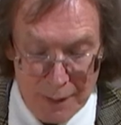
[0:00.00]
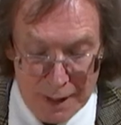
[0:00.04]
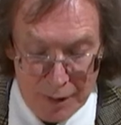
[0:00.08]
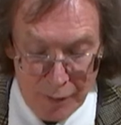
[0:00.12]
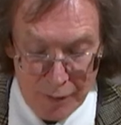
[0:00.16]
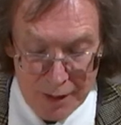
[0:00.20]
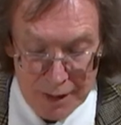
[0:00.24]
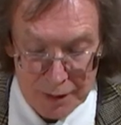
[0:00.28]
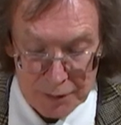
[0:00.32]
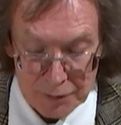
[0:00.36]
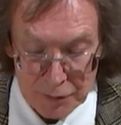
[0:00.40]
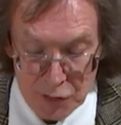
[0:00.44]

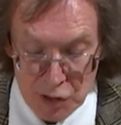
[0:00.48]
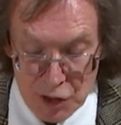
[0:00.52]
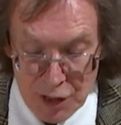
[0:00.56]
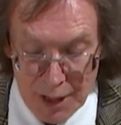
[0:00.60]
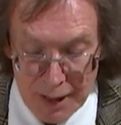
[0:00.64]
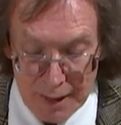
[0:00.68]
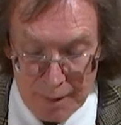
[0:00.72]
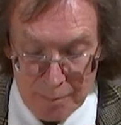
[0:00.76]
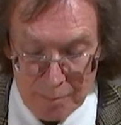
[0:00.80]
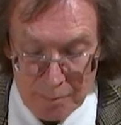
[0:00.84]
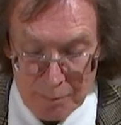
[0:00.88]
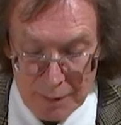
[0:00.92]
burial
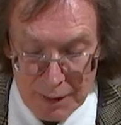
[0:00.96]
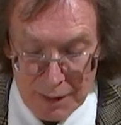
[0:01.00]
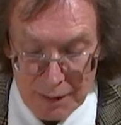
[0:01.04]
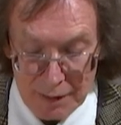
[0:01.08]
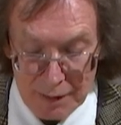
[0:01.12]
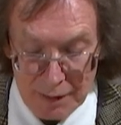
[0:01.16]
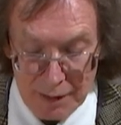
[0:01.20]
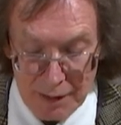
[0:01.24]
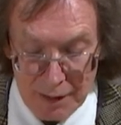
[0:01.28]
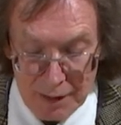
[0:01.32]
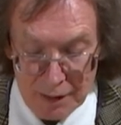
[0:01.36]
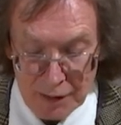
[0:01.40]

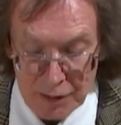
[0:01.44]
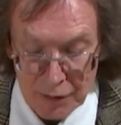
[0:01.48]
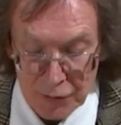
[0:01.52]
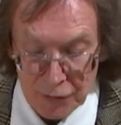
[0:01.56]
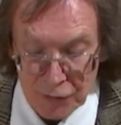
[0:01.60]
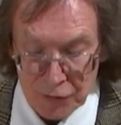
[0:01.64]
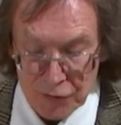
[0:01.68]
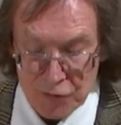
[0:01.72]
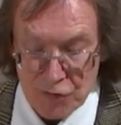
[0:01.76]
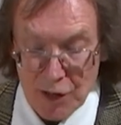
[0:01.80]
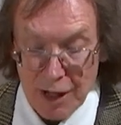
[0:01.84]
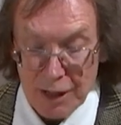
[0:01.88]
chamber
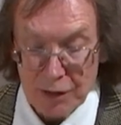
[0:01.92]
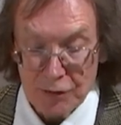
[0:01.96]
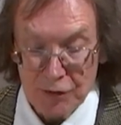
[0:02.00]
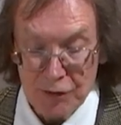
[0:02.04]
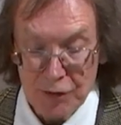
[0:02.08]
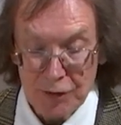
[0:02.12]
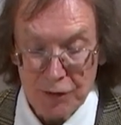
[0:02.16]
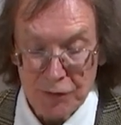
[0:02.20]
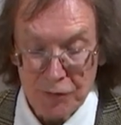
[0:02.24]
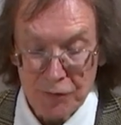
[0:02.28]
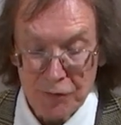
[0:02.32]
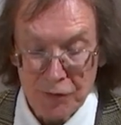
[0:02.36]

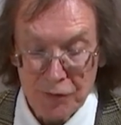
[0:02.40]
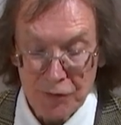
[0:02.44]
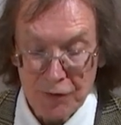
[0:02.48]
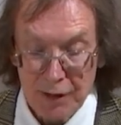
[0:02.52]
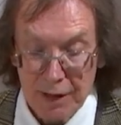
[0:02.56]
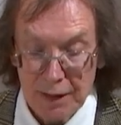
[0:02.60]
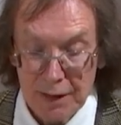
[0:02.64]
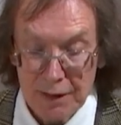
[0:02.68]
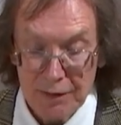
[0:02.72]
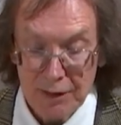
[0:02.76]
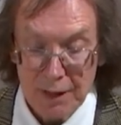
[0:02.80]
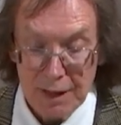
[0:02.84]
constructed
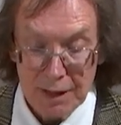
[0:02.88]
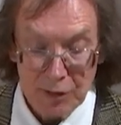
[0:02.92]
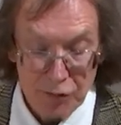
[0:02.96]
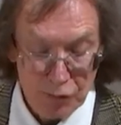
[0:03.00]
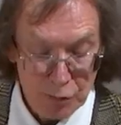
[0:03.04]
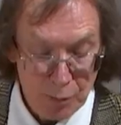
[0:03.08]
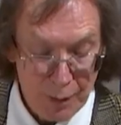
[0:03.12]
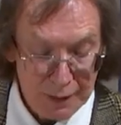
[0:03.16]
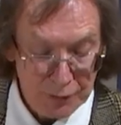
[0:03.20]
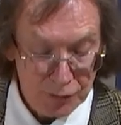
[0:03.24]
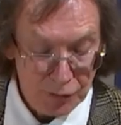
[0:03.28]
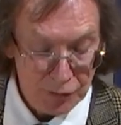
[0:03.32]
inside a
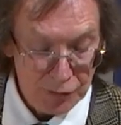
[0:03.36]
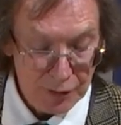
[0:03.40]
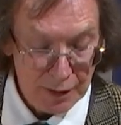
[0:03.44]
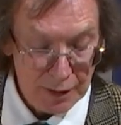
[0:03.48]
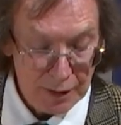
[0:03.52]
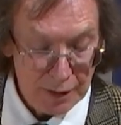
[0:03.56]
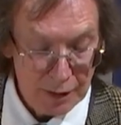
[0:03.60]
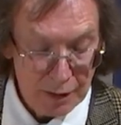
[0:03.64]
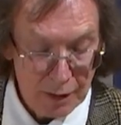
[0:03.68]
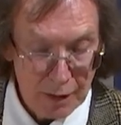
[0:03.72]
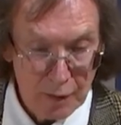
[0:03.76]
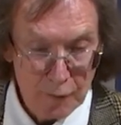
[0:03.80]

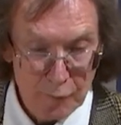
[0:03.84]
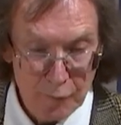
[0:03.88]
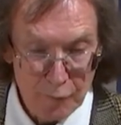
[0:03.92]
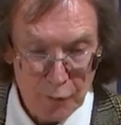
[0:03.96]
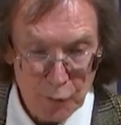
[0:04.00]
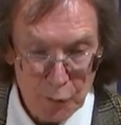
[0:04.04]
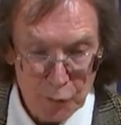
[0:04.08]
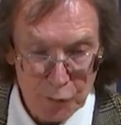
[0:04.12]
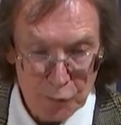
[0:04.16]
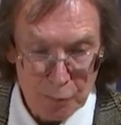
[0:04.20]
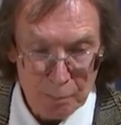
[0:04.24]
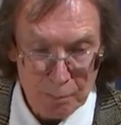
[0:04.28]

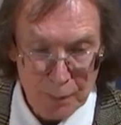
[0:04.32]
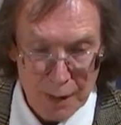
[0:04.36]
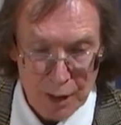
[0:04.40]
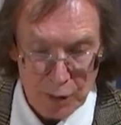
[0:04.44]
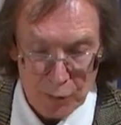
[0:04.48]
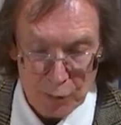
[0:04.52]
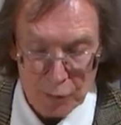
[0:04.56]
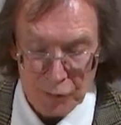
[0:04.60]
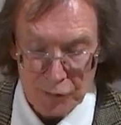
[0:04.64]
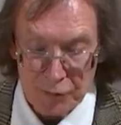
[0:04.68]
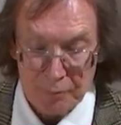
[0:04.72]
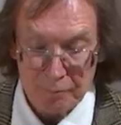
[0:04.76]
twenty-foot
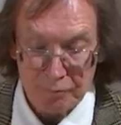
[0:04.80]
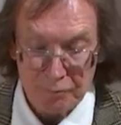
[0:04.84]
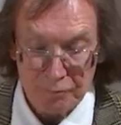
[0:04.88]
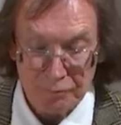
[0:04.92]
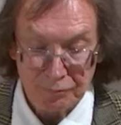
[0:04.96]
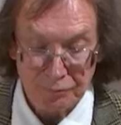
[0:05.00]
boat.